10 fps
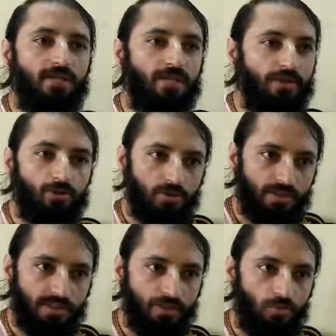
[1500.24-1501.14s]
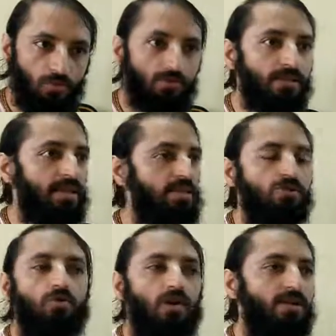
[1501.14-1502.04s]
enter into a DT room. That
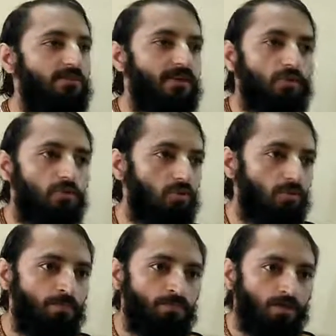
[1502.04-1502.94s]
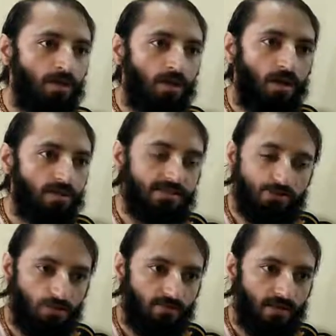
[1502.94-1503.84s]
doesn't qualify you to
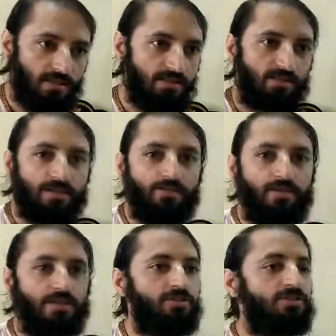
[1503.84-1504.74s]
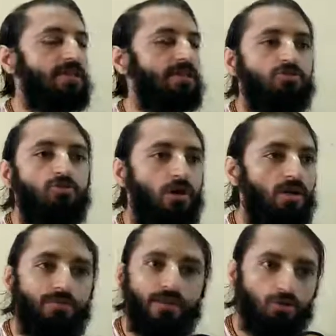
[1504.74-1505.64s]
sit on Vyasas and give lectures. That doesn't
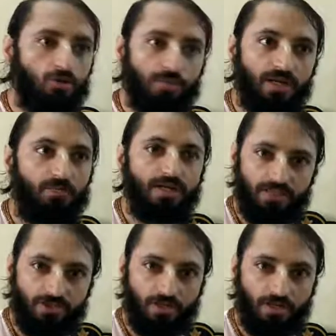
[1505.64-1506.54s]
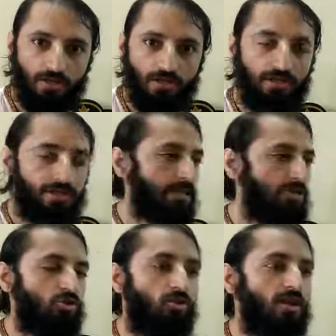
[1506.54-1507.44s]
qualify you to become a teacher. That
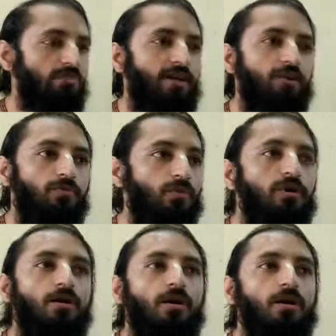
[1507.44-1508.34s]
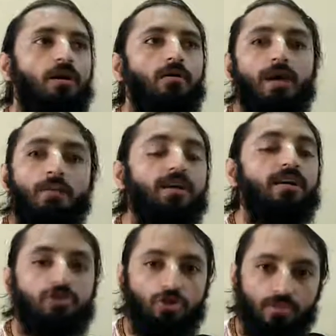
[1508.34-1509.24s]
doesn't qualify you for
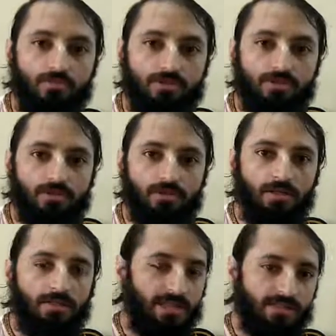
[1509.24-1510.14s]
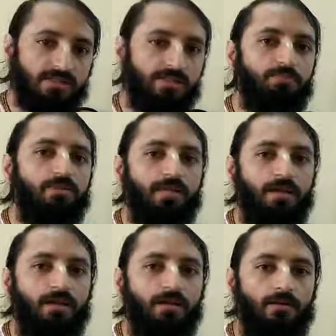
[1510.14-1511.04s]
Brahminical jobs. That is a simple
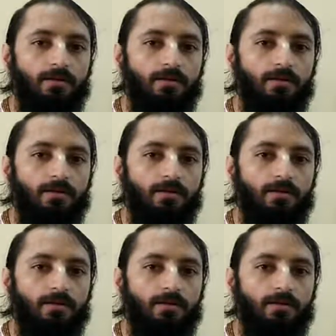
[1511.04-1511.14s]
thing.